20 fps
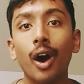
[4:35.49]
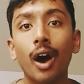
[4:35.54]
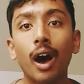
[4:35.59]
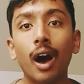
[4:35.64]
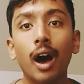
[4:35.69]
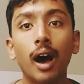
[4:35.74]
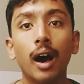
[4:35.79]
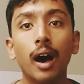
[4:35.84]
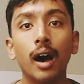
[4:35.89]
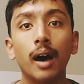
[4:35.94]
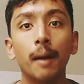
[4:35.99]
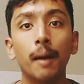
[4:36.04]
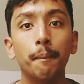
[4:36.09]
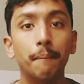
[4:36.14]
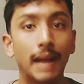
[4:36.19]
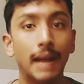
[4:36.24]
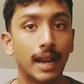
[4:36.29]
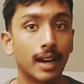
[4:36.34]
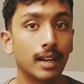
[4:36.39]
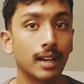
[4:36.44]
a
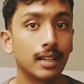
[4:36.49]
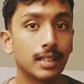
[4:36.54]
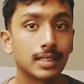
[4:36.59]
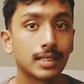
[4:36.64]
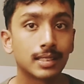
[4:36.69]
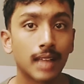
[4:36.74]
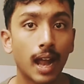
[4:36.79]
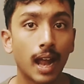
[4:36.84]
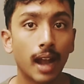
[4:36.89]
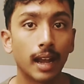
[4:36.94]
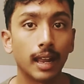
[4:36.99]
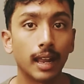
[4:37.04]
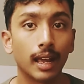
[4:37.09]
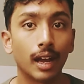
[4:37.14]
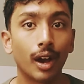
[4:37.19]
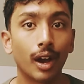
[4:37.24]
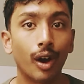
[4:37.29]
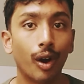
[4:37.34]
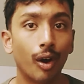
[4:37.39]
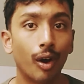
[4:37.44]
better understanding
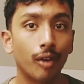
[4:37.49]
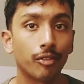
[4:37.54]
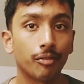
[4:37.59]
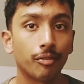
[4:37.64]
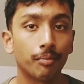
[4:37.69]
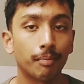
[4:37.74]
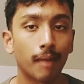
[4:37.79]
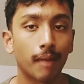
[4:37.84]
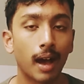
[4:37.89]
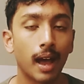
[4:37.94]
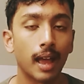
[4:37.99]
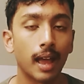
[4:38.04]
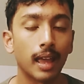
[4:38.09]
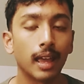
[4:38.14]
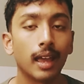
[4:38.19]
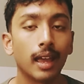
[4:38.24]
of my